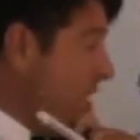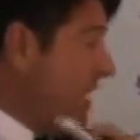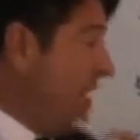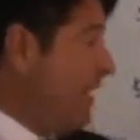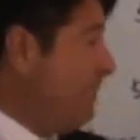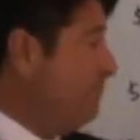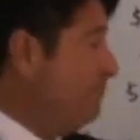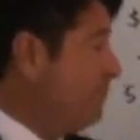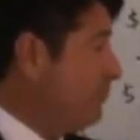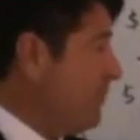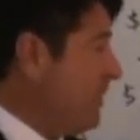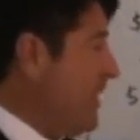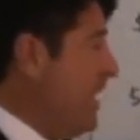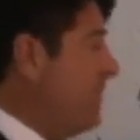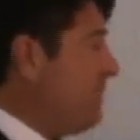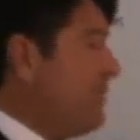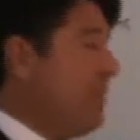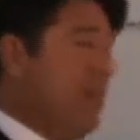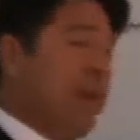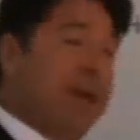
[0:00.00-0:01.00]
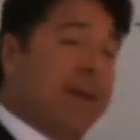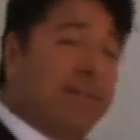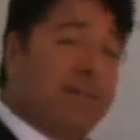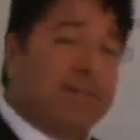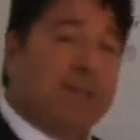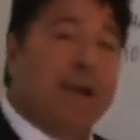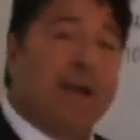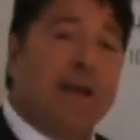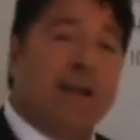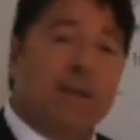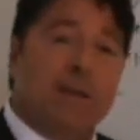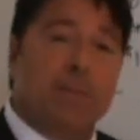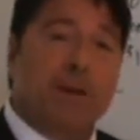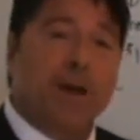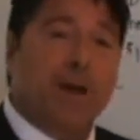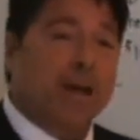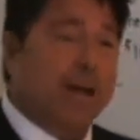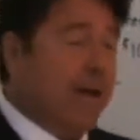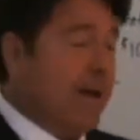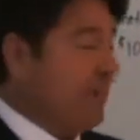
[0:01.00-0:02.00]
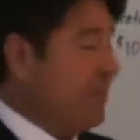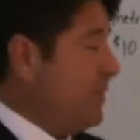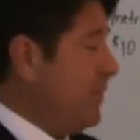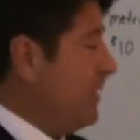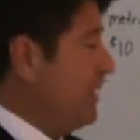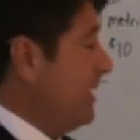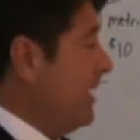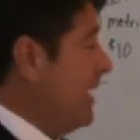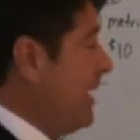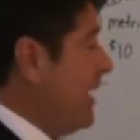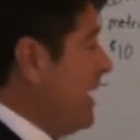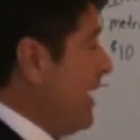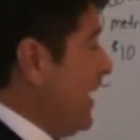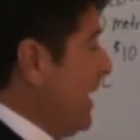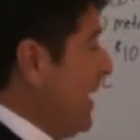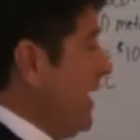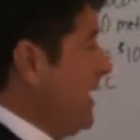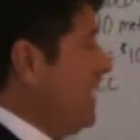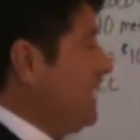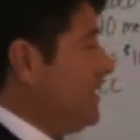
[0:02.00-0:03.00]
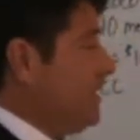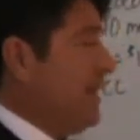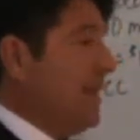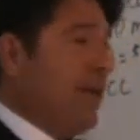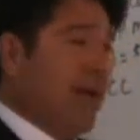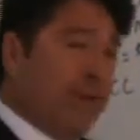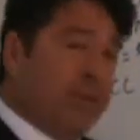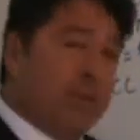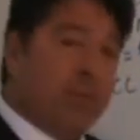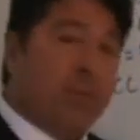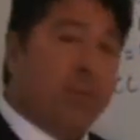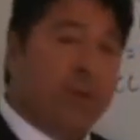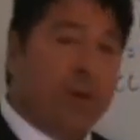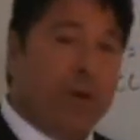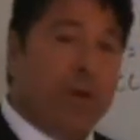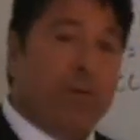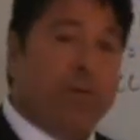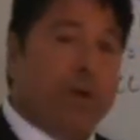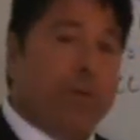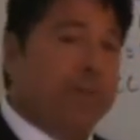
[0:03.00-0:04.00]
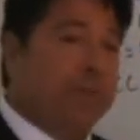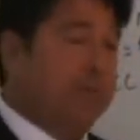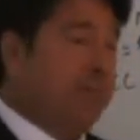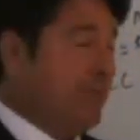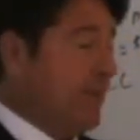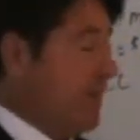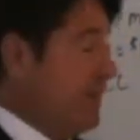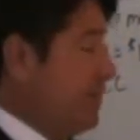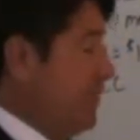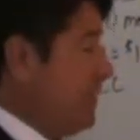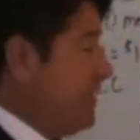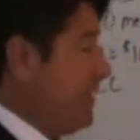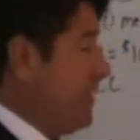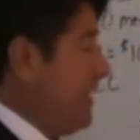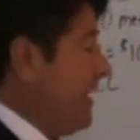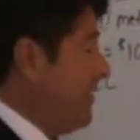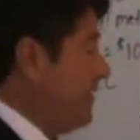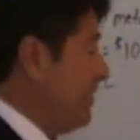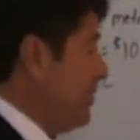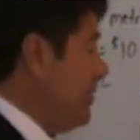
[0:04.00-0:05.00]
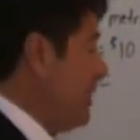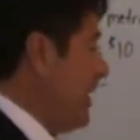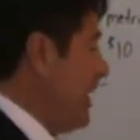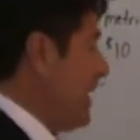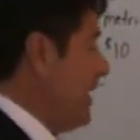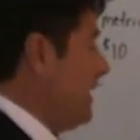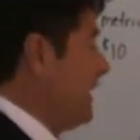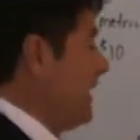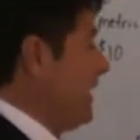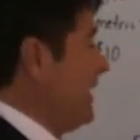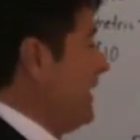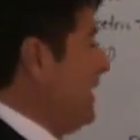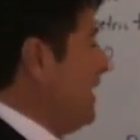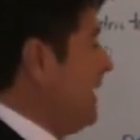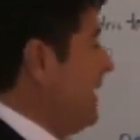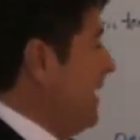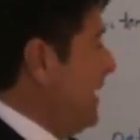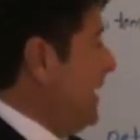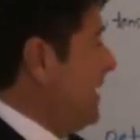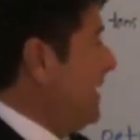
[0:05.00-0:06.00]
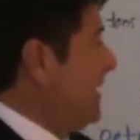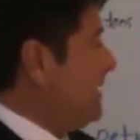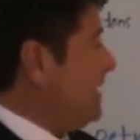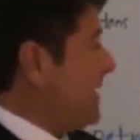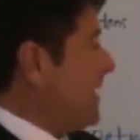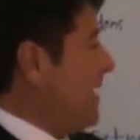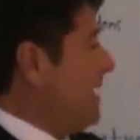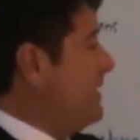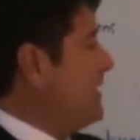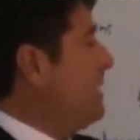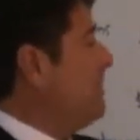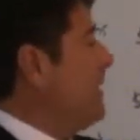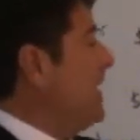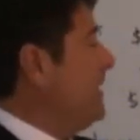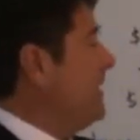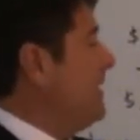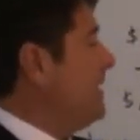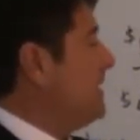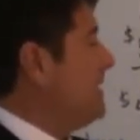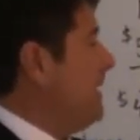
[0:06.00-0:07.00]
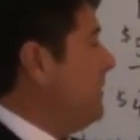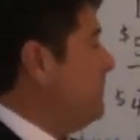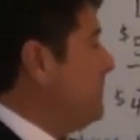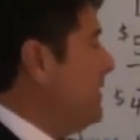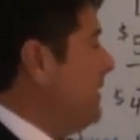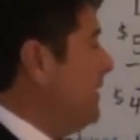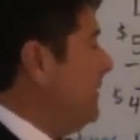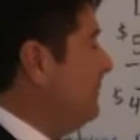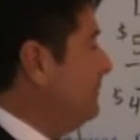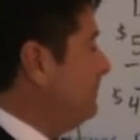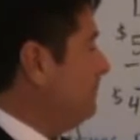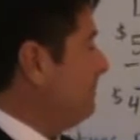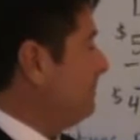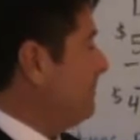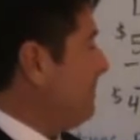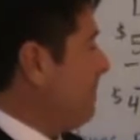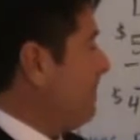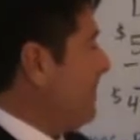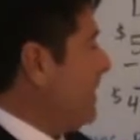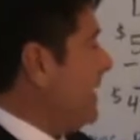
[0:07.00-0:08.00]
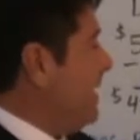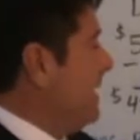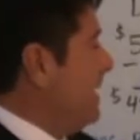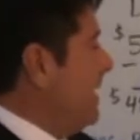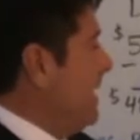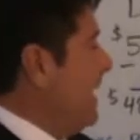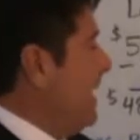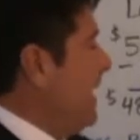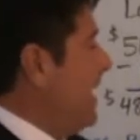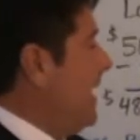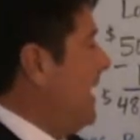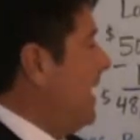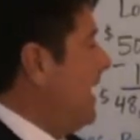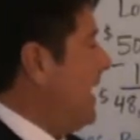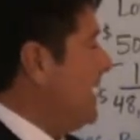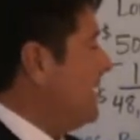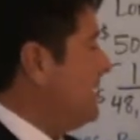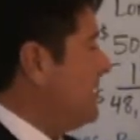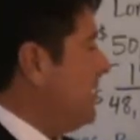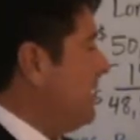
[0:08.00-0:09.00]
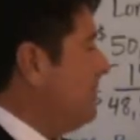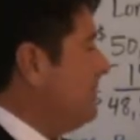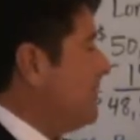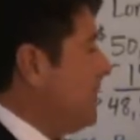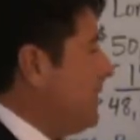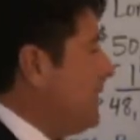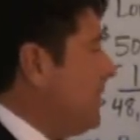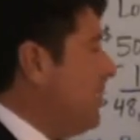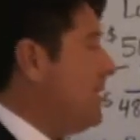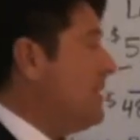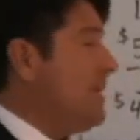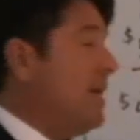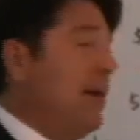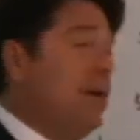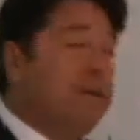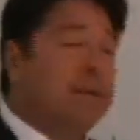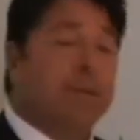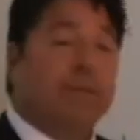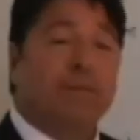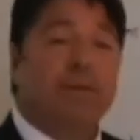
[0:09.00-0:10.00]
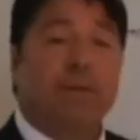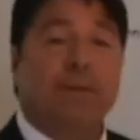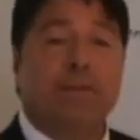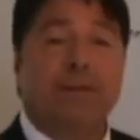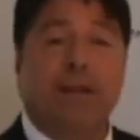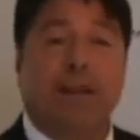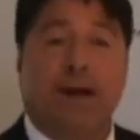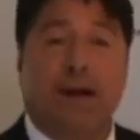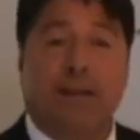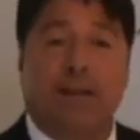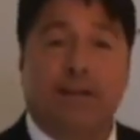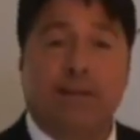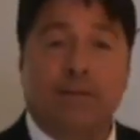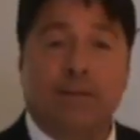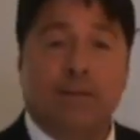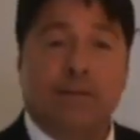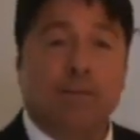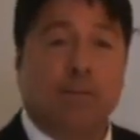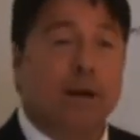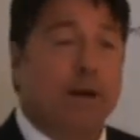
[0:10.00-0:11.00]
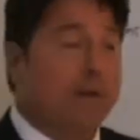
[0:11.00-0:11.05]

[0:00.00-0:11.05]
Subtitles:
And you have to pay for that. You buy an option, and it's going to have a premium is what you're going to have to pay. In this case, I made this up to, I said it was going to cost $150.